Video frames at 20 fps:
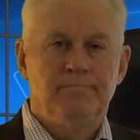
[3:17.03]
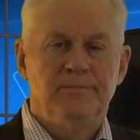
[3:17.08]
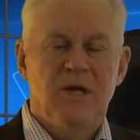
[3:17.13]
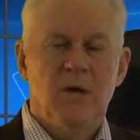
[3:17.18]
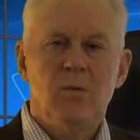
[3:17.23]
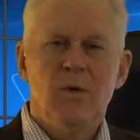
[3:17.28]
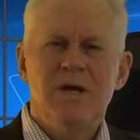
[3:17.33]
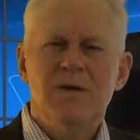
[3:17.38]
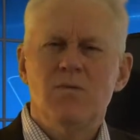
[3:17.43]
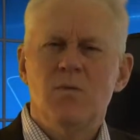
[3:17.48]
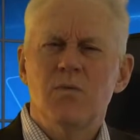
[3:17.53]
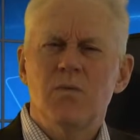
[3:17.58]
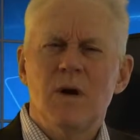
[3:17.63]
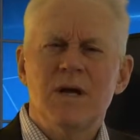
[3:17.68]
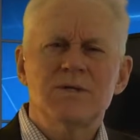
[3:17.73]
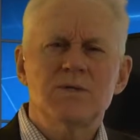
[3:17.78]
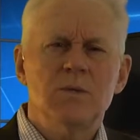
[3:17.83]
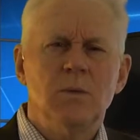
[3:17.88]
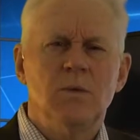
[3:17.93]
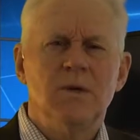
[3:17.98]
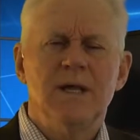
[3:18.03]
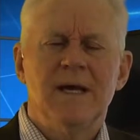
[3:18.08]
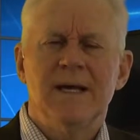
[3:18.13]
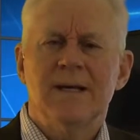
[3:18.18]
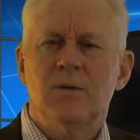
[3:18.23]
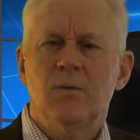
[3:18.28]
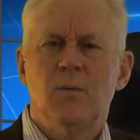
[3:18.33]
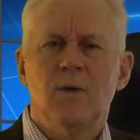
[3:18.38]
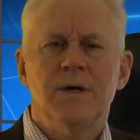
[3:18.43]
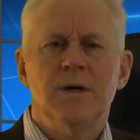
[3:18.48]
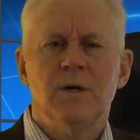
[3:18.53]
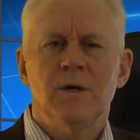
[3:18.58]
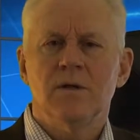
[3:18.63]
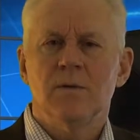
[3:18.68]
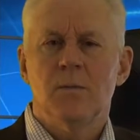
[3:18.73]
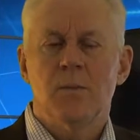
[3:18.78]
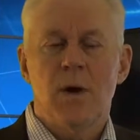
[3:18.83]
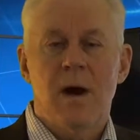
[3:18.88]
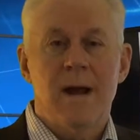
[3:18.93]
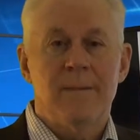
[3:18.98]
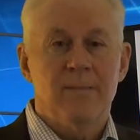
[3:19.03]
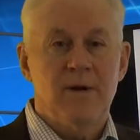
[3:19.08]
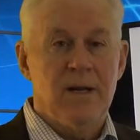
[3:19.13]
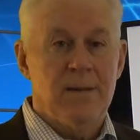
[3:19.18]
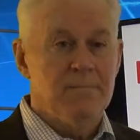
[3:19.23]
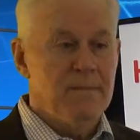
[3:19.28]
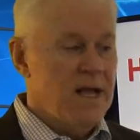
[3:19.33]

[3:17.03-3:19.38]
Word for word: And we wrestle with that. We know other property